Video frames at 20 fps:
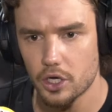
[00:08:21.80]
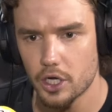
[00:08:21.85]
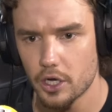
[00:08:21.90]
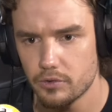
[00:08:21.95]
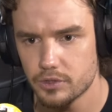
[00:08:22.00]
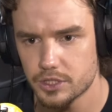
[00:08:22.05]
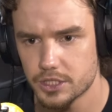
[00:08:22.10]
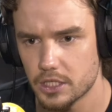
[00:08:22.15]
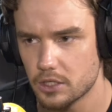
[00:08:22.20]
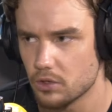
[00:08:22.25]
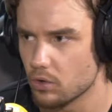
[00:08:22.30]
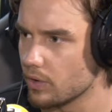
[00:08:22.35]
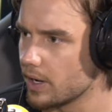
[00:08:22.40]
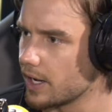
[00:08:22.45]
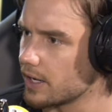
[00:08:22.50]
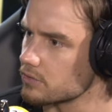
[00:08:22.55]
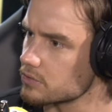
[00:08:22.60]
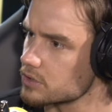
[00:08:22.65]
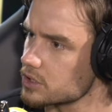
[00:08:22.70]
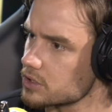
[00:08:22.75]
a ghost in your
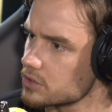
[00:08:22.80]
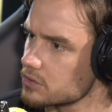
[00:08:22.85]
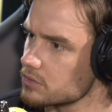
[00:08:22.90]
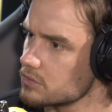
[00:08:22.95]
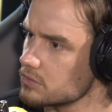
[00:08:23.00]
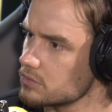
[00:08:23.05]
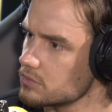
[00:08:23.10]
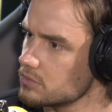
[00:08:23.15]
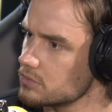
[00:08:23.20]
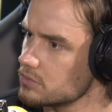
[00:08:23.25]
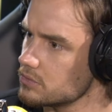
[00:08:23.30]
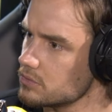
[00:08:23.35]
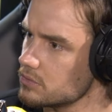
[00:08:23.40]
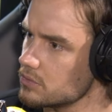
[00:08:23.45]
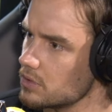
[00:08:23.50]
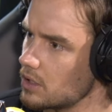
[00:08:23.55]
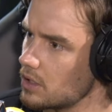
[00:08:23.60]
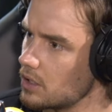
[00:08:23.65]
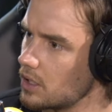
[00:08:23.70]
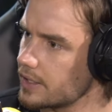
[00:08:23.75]
house."
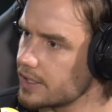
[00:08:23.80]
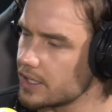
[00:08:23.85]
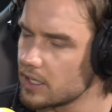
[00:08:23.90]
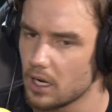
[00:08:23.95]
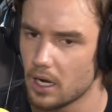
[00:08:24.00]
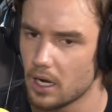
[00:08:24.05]
and they're